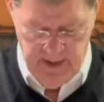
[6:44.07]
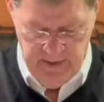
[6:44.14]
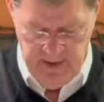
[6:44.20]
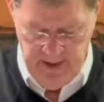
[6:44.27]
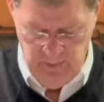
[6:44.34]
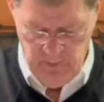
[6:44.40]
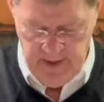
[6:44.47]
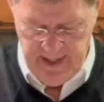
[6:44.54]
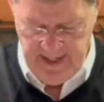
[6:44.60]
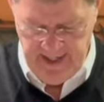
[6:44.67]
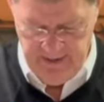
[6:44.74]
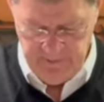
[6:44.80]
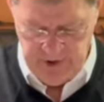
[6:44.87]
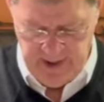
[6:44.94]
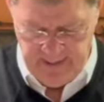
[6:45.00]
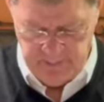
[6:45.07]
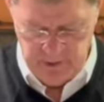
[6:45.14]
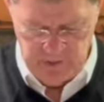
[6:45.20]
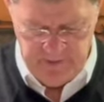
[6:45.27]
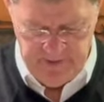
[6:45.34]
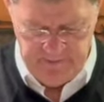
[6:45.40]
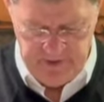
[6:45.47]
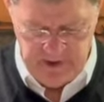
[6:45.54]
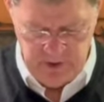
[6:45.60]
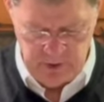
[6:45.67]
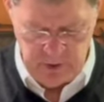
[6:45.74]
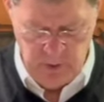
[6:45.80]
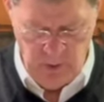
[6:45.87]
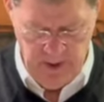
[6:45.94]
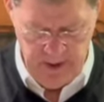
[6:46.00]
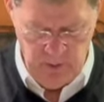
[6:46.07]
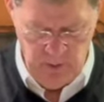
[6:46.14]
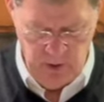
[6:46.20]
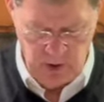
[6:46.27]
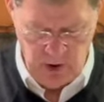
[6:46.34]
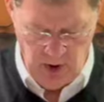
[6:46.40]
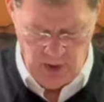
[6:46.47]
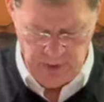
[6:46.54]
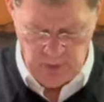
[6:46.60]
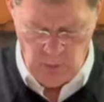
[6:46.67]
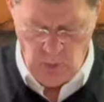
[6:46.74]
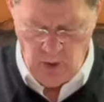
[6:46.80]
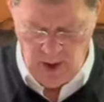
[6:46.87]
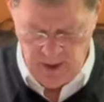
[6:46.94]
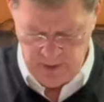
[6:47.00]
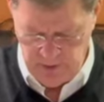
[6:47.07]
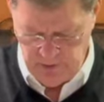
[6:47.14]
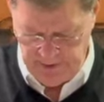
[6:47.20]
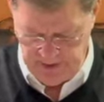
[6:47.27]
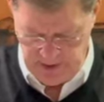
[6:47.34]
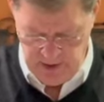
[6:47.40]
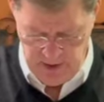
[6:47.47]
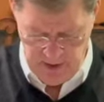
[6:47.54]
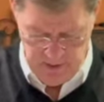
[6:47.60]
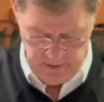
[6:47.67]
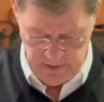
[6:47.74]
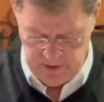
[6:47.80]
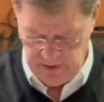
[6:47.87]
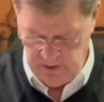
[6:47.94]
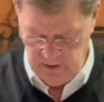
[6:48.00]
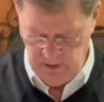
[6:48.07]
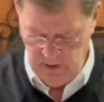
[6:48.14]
Then we have chapters 15 to 20 we'll call the wandering years.